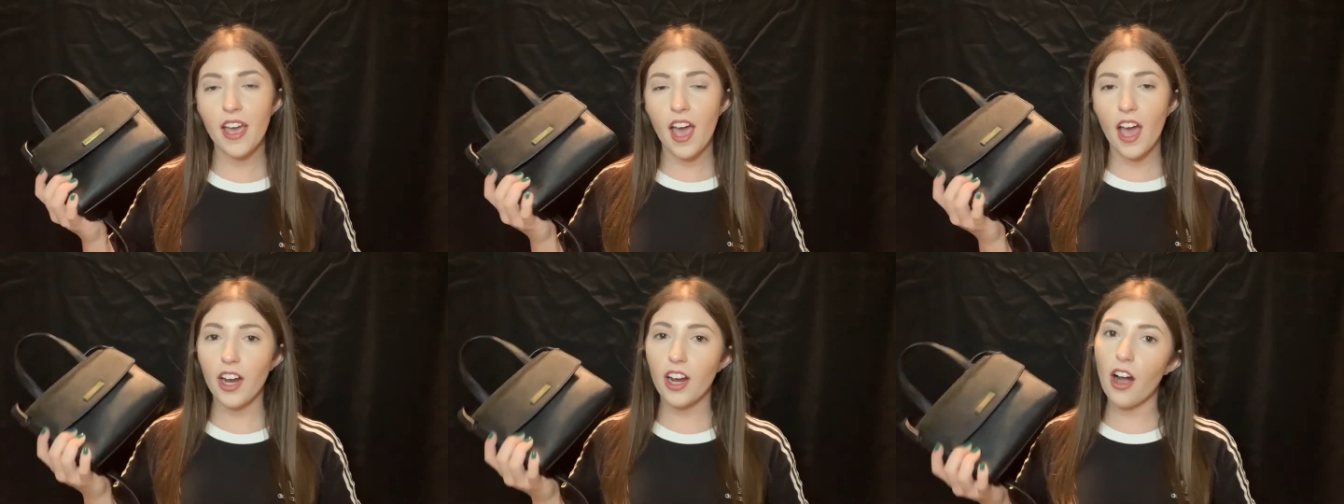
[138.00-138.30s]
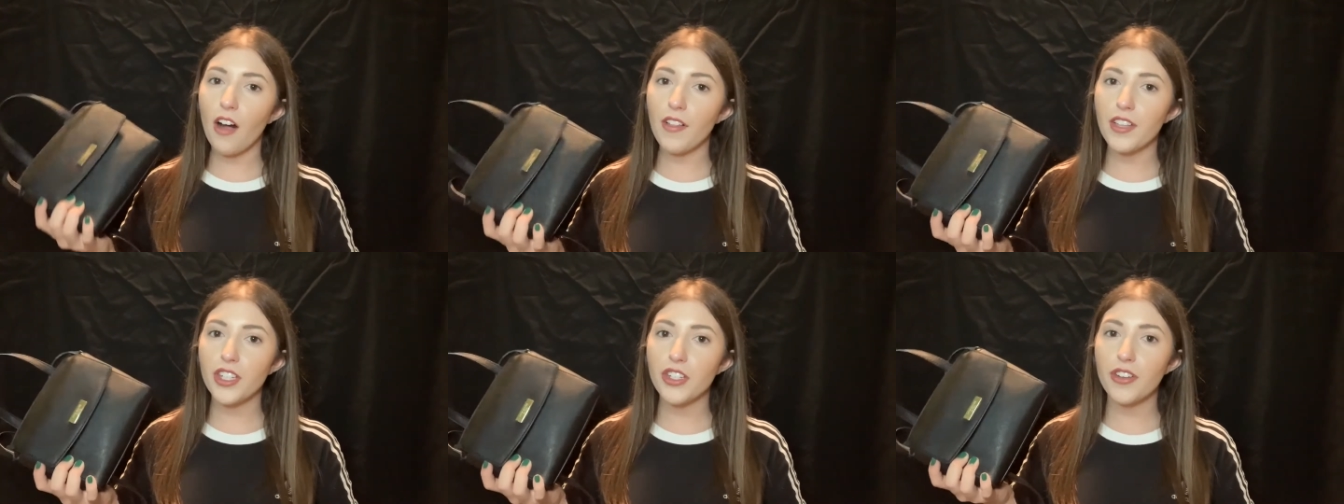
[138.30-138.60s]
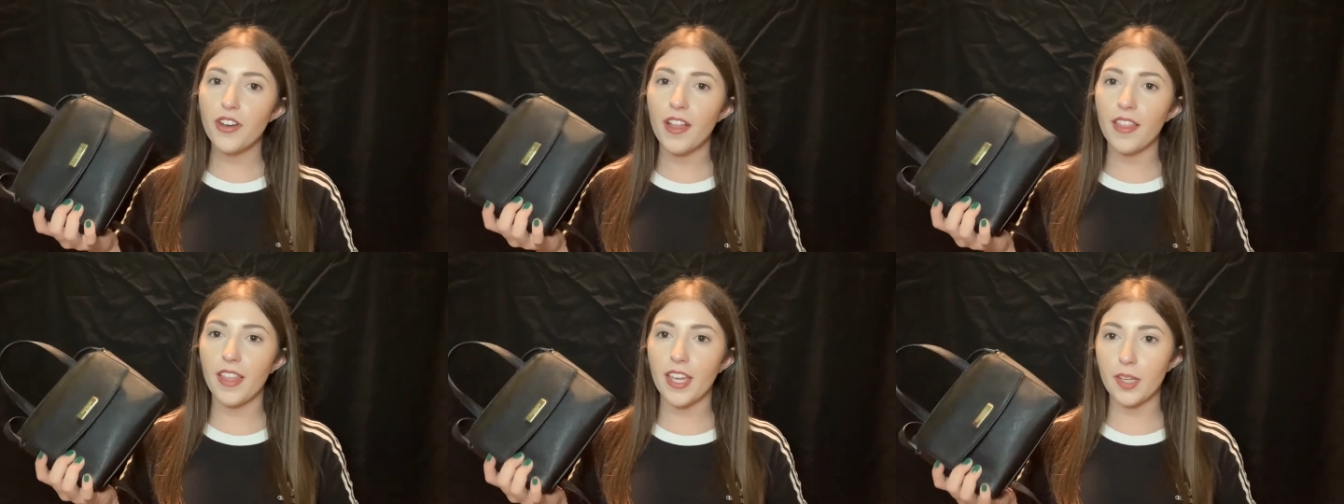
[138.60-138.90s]
a college
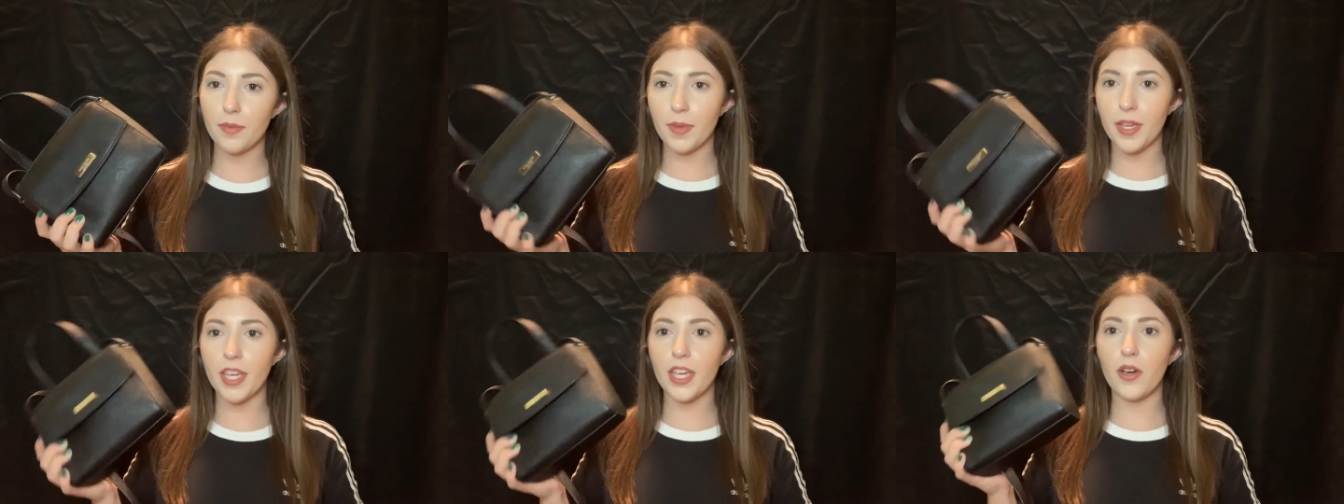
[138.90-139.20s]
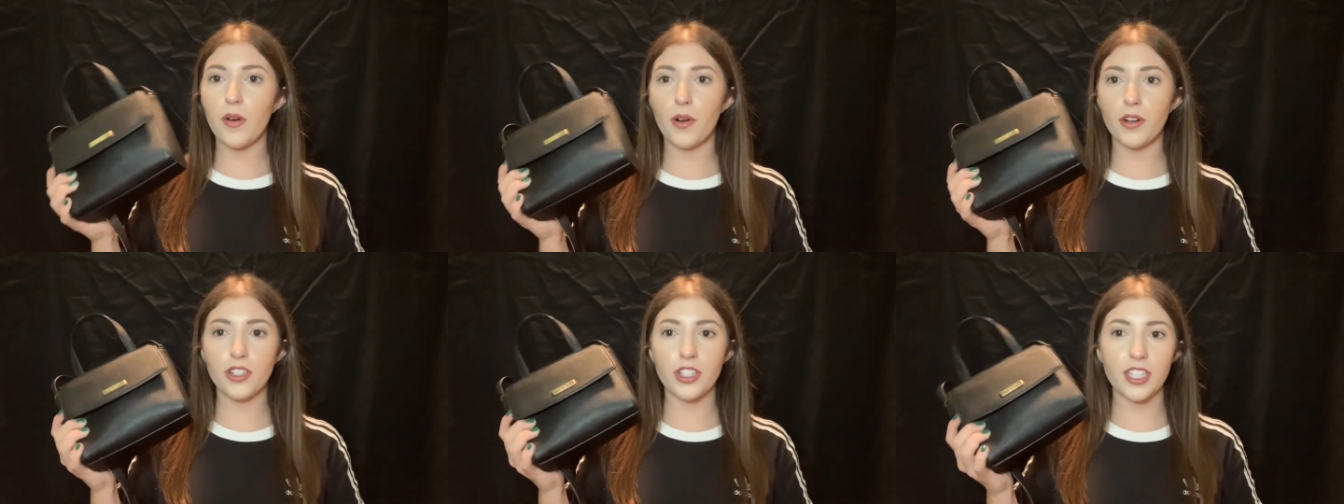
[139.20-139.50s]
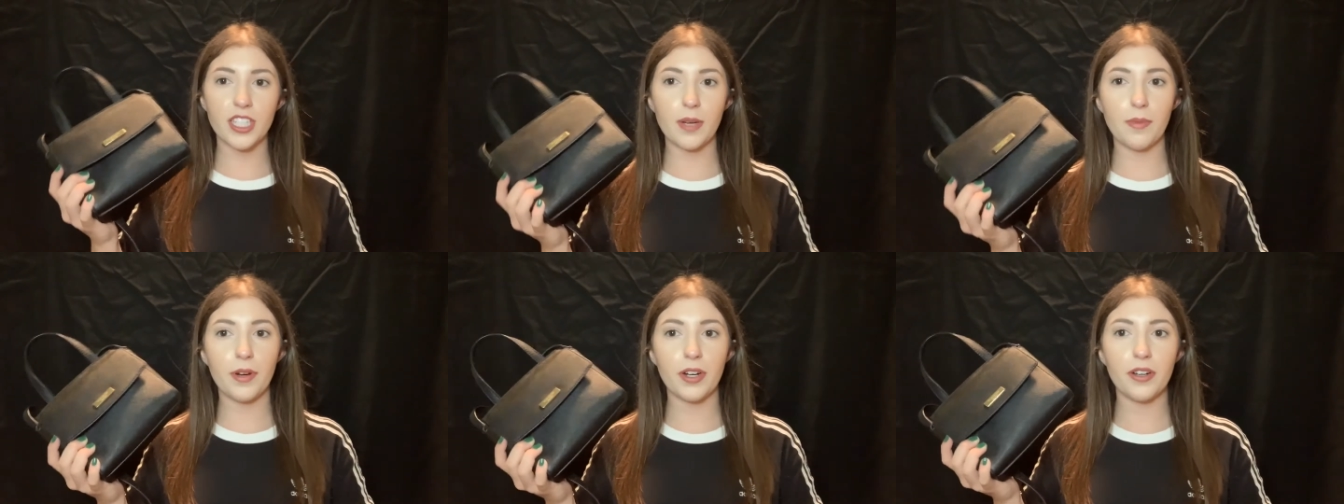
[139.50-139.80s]
student like me or
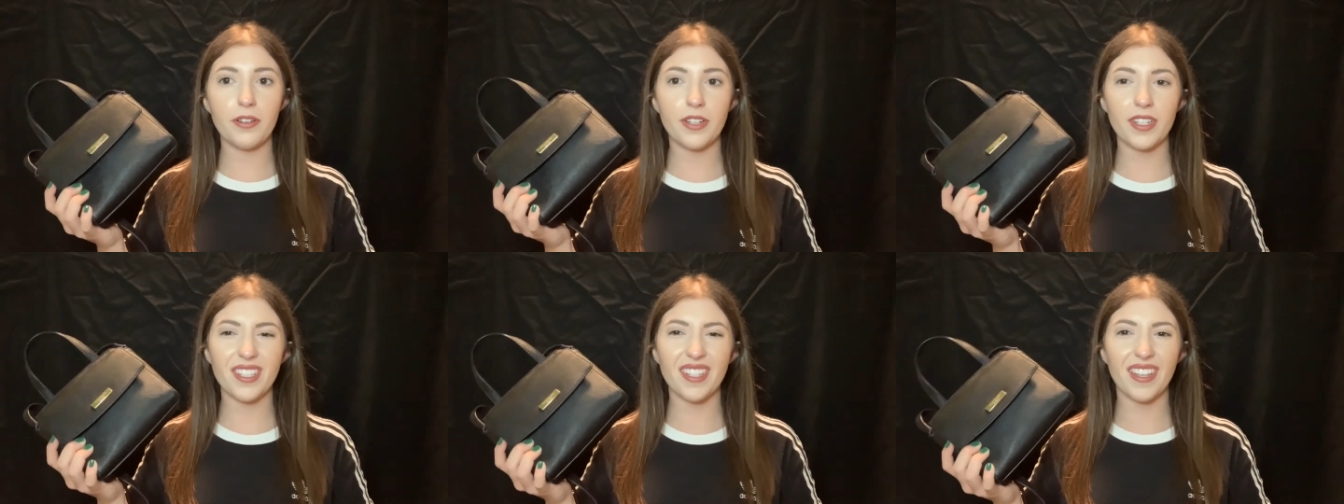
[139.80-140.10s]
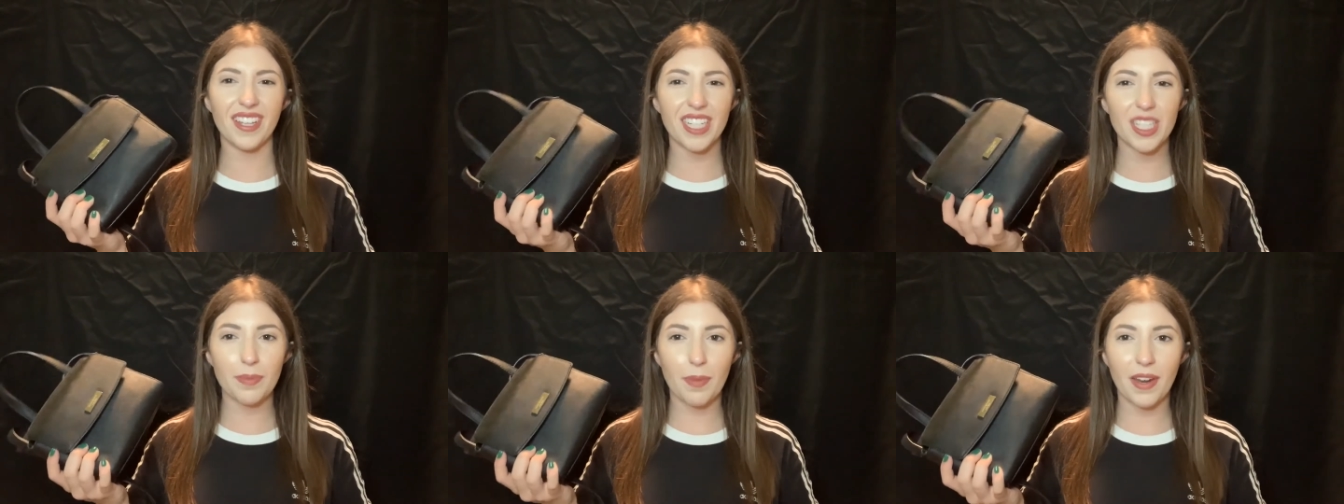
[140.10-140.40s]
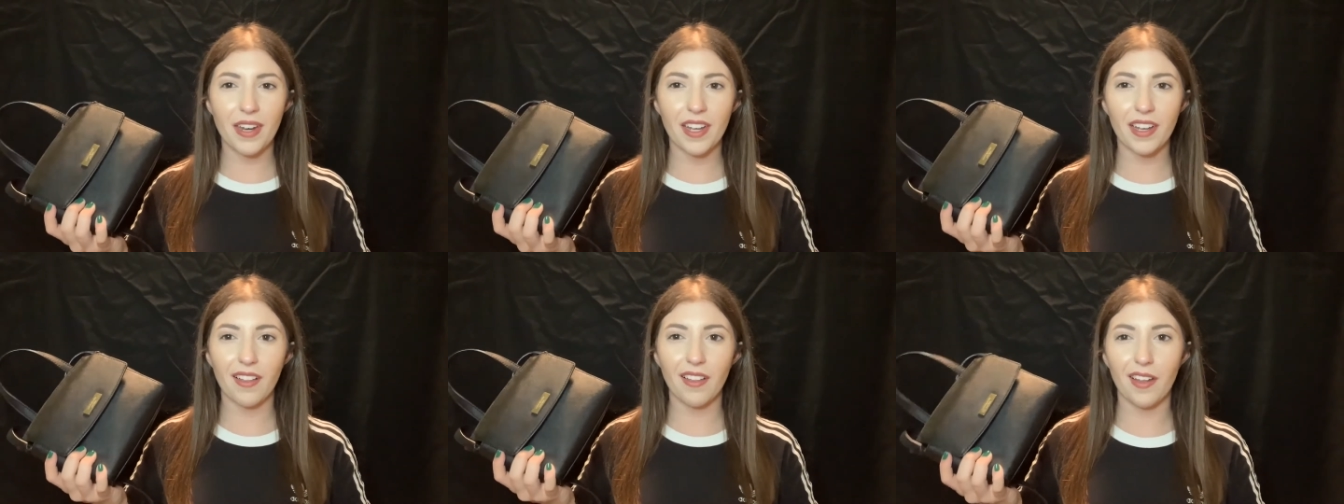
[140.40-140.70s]
just someone who doesn't like
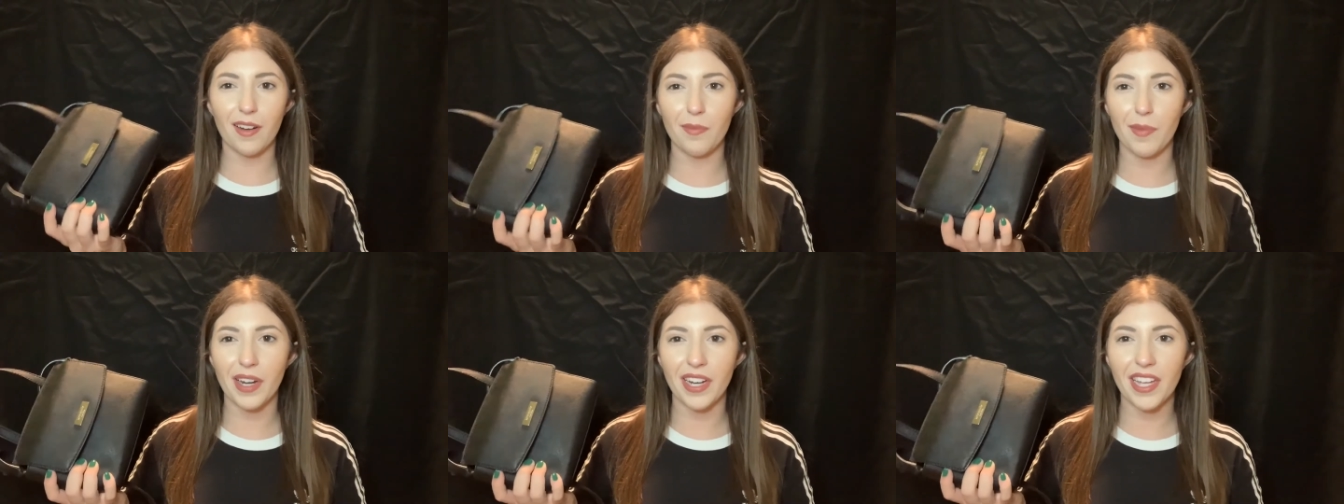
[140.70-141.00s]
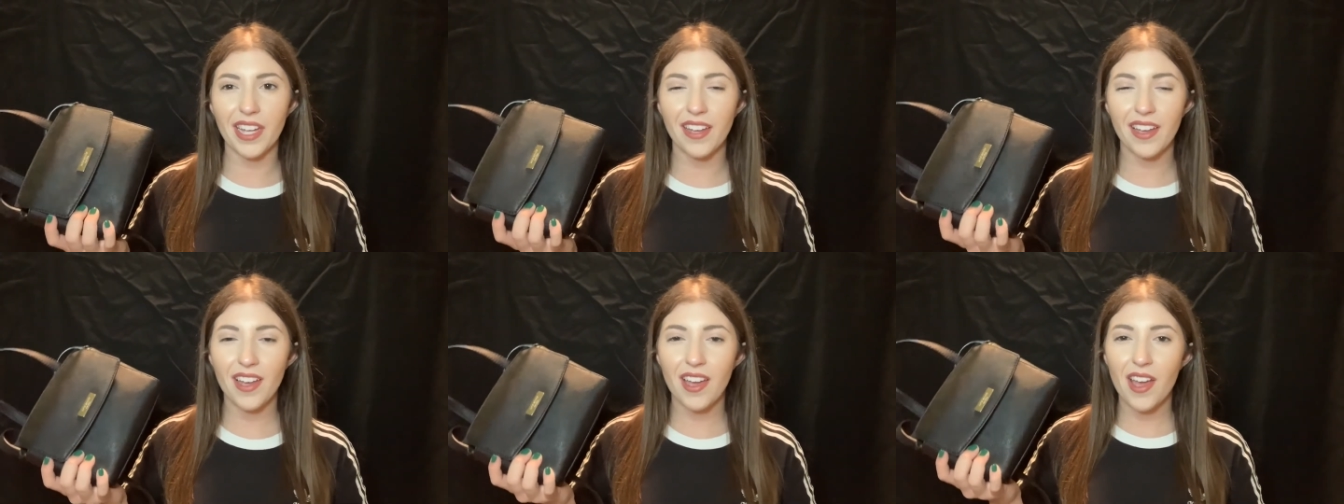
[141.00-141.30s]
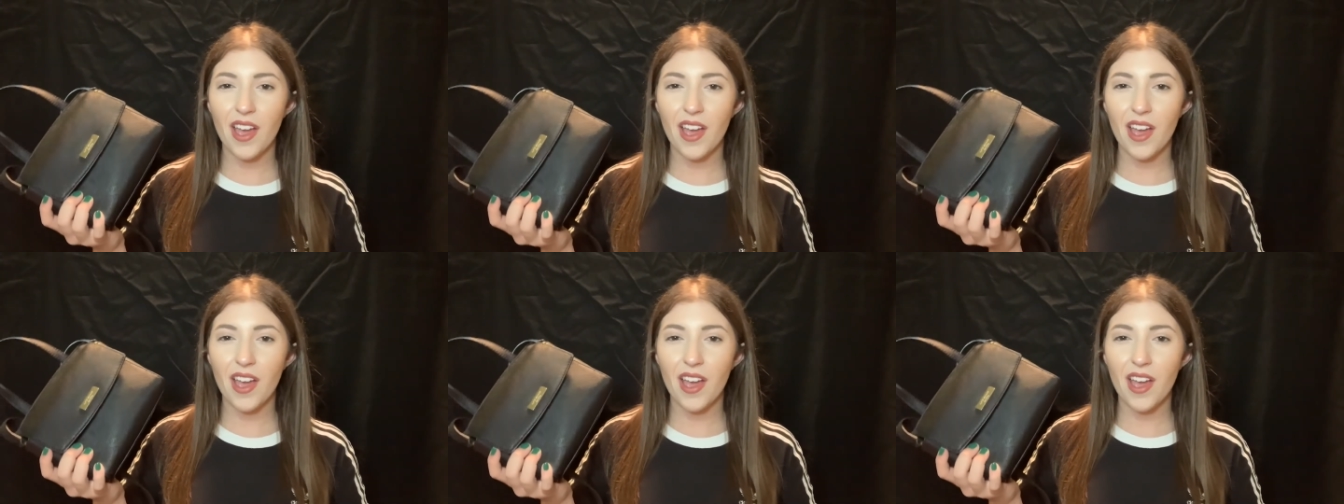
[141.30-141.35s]
spending a lot of money